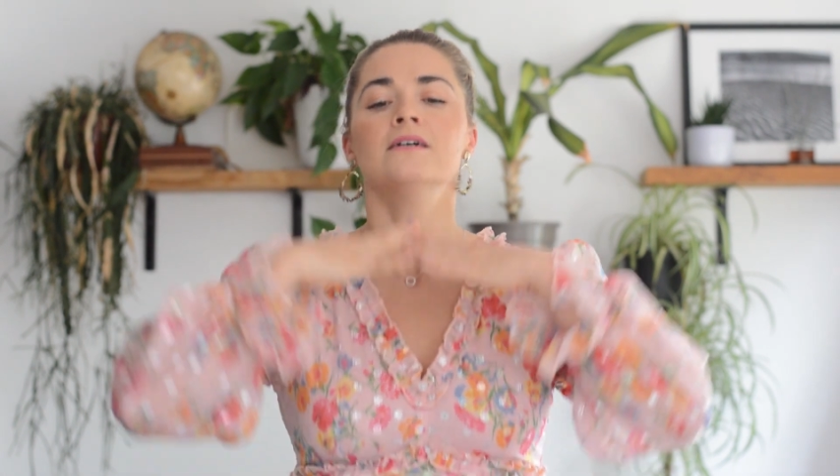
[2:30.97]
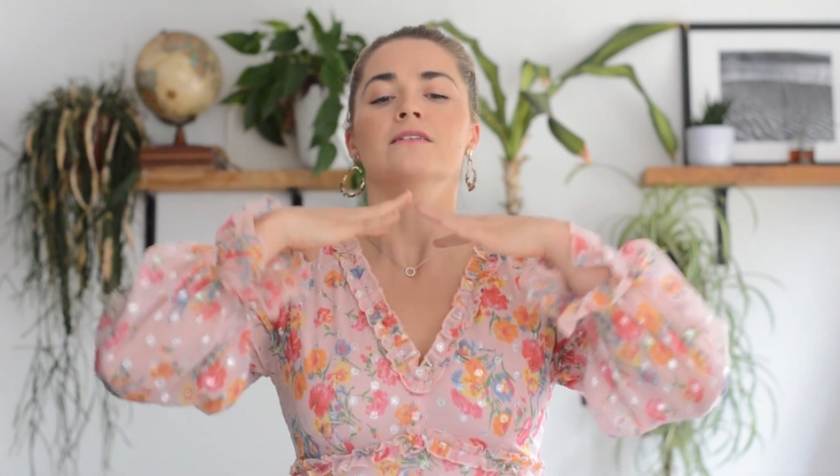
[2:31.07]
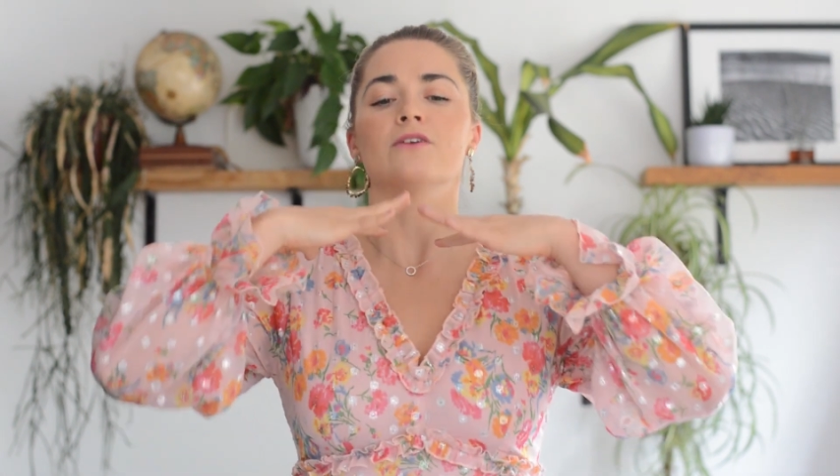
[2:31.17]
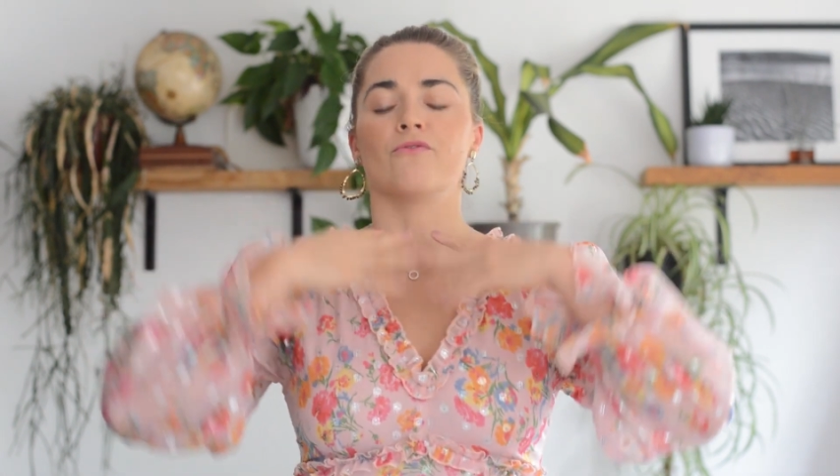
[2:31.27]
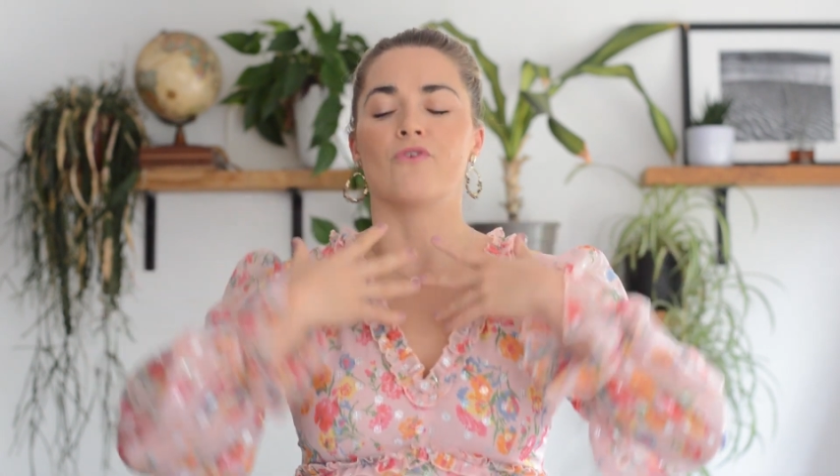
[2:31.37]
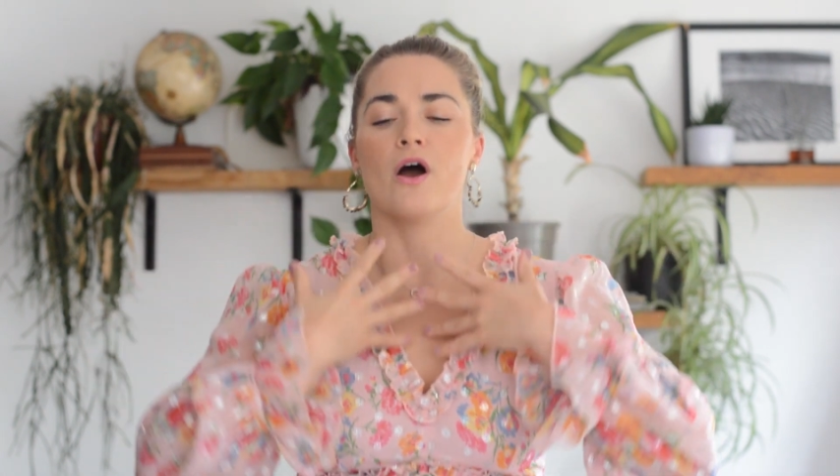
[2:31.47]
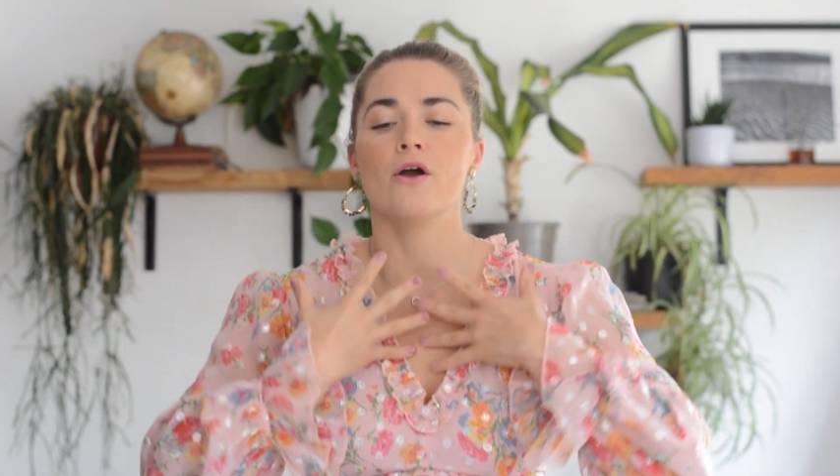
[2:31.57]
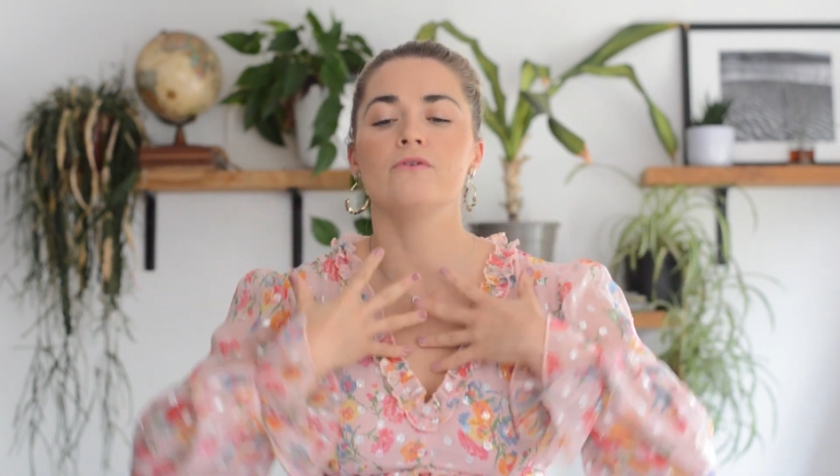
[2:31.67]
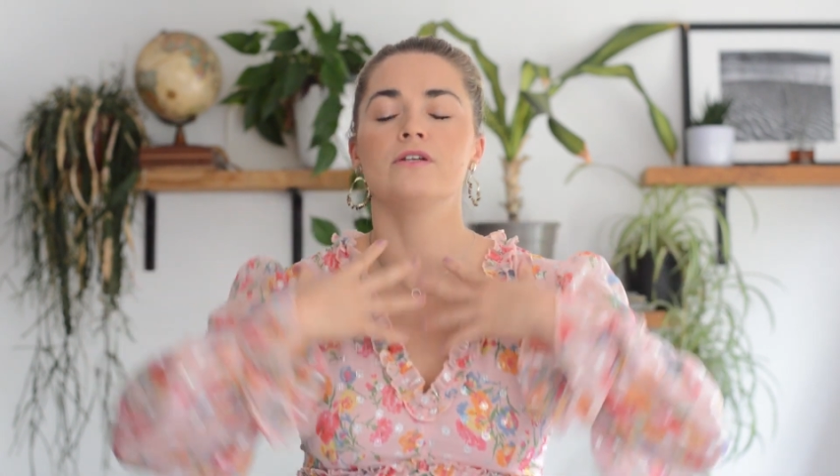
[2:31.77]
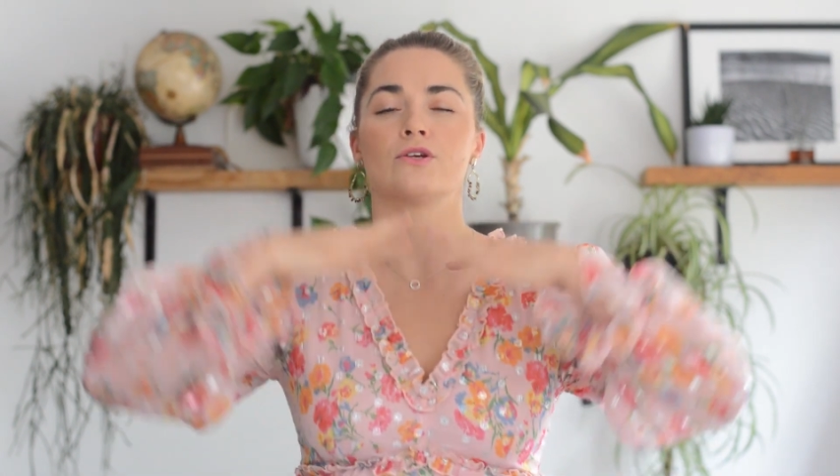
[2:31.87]
So if we're
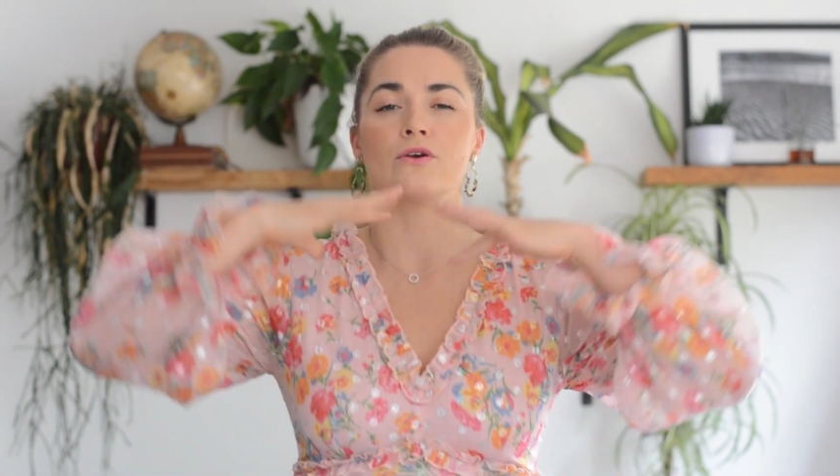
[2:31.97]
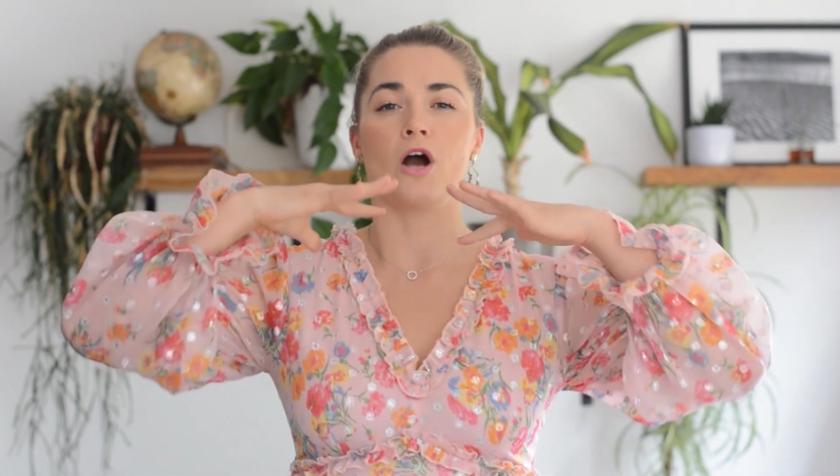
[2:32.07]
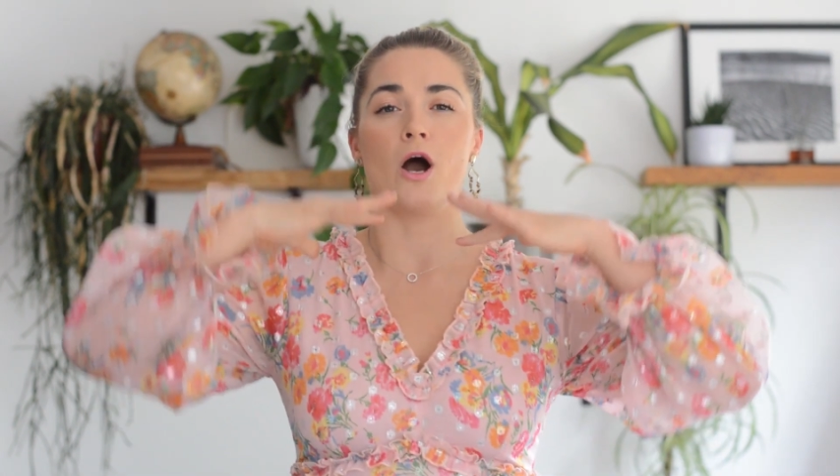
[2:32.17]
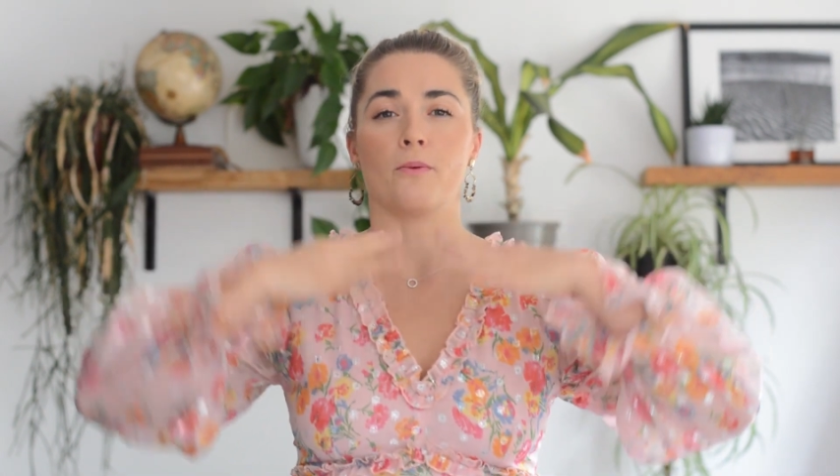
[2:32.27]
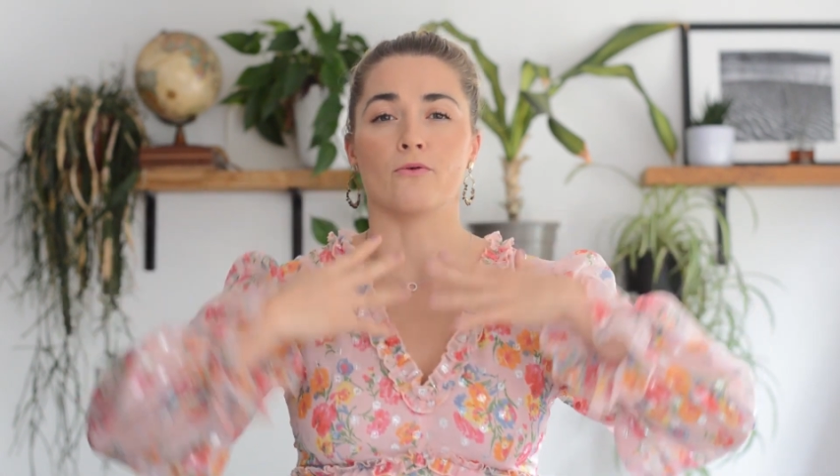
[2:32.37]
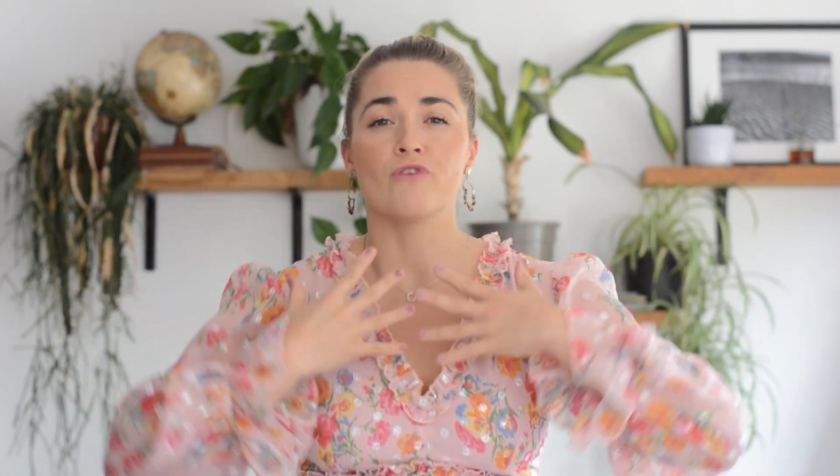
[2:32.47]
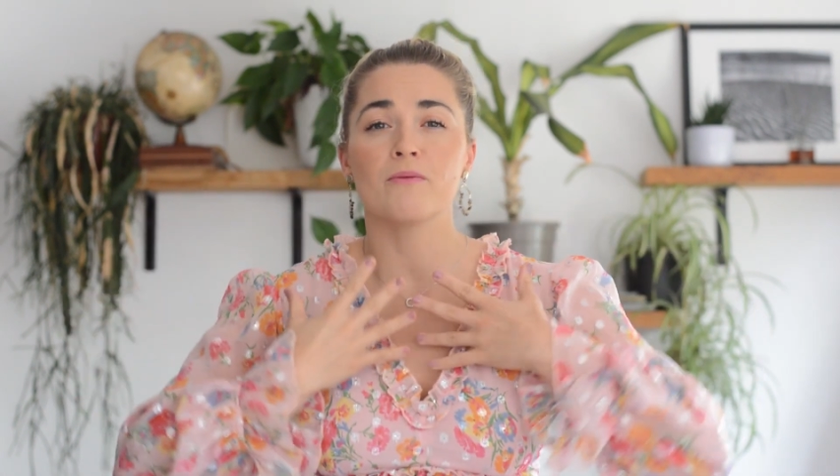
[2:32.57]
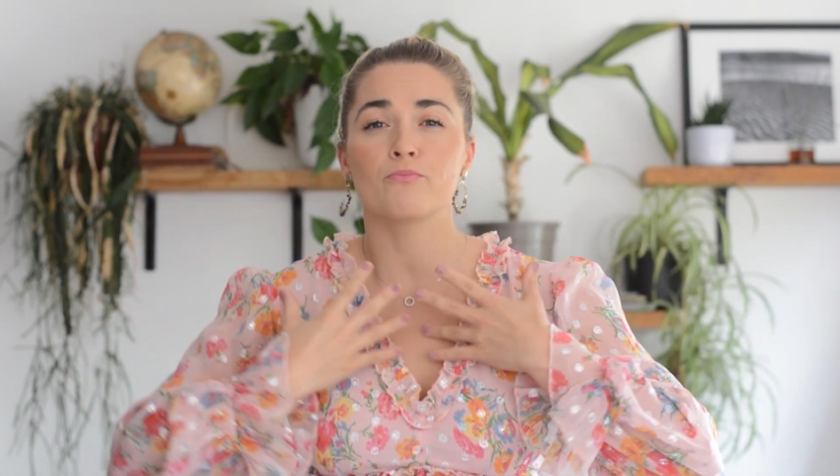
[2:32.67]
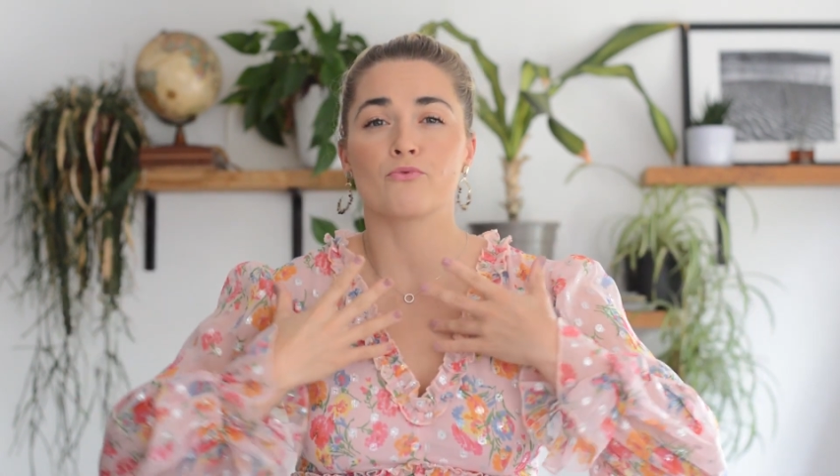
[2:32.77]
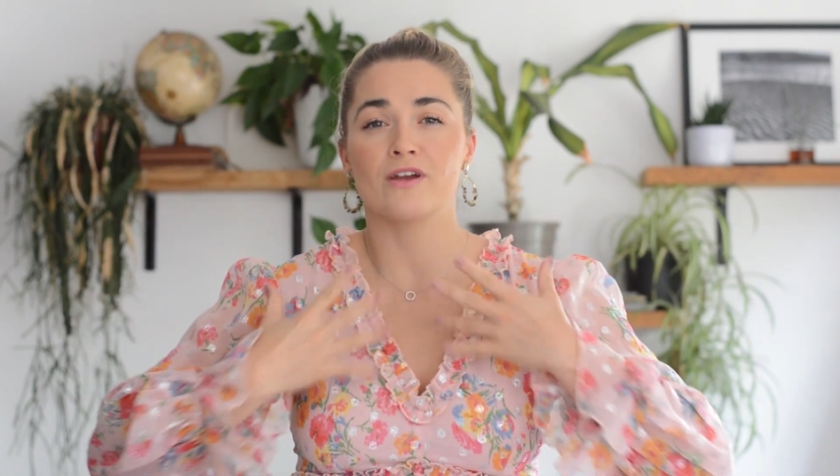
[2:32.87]
only doing upper
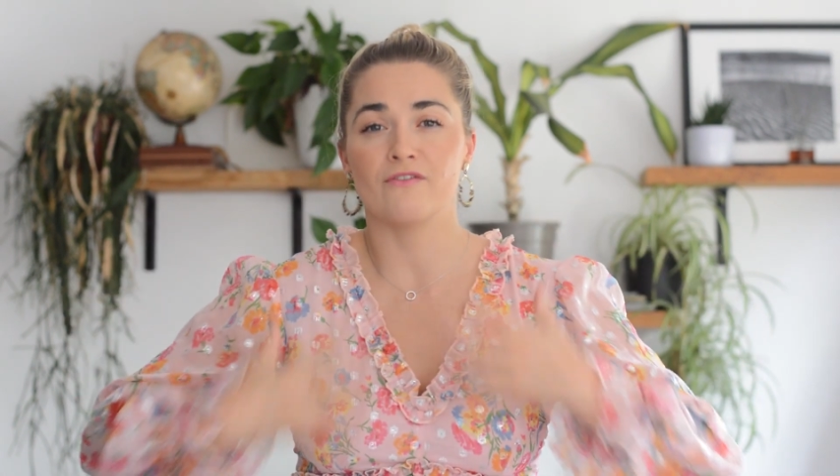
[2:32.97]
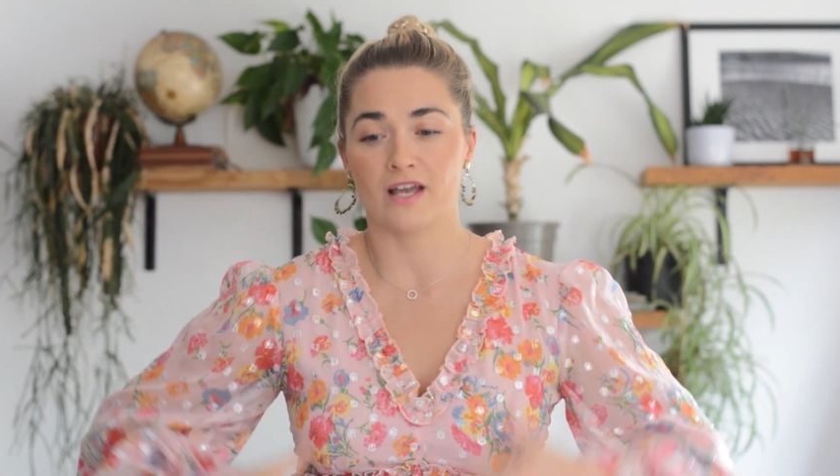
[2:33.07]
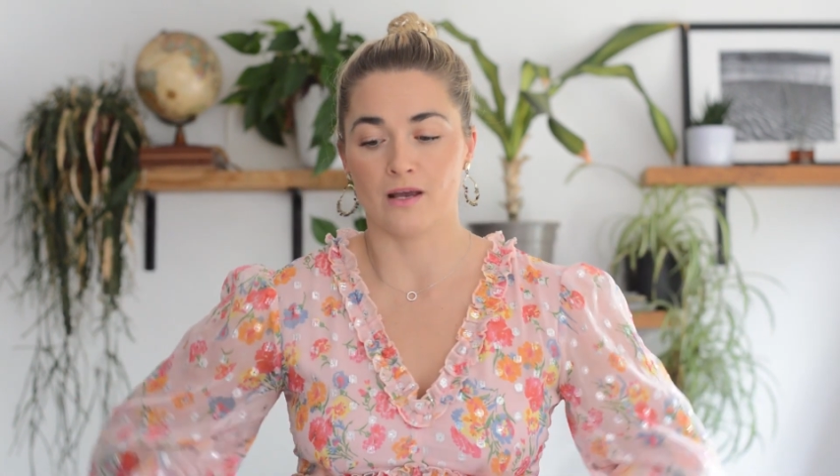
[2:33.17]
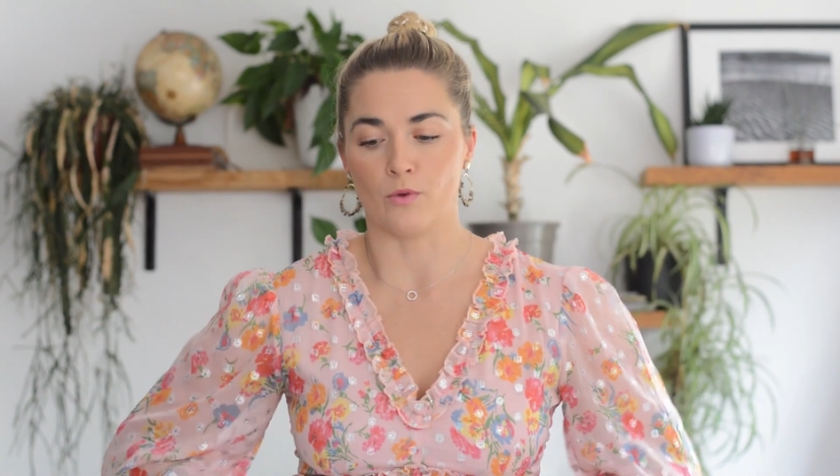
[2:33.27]
rib breathing